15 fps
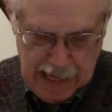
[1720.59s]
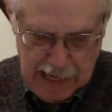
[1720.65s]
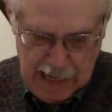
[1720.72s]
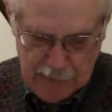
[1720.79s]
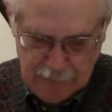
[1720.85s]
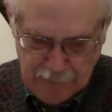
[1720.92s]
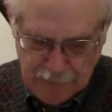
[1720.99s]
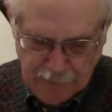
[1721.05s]

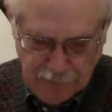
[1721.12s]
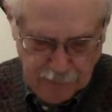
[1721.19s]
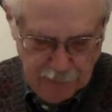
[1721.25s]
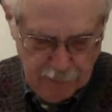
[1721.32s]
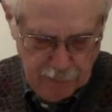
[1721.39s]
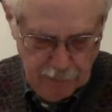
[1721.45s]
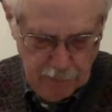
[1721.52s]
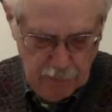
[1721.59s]

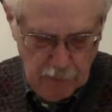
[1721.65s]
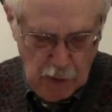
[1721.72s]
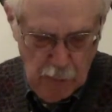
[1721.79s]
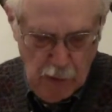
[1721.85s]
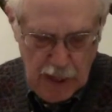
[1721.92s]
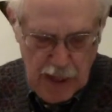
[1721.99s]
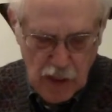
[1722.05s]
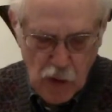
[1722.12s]

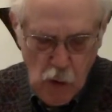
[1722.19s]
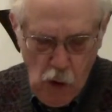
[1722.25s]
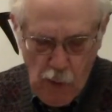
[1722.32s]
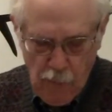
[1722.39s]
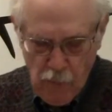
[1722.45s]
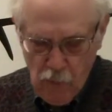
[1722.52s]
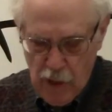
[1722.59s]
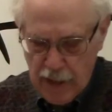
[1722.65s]
By
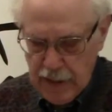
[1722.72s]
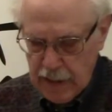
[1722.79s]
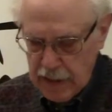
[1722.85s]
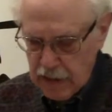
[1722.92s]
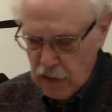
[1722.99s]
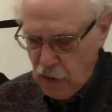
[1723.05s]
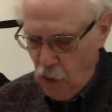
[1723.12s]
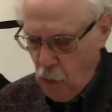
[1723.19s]

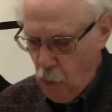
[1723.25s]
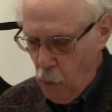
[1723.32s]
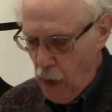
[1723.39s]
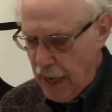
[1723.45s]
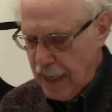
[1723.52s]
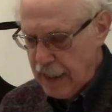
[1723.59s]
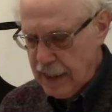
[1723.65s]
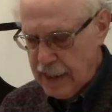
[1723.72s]
incorporating
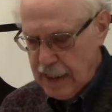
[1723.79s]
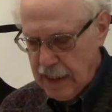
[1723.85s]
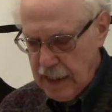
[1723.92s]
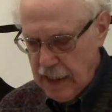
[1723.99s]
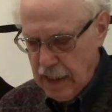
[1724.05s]
low-wage,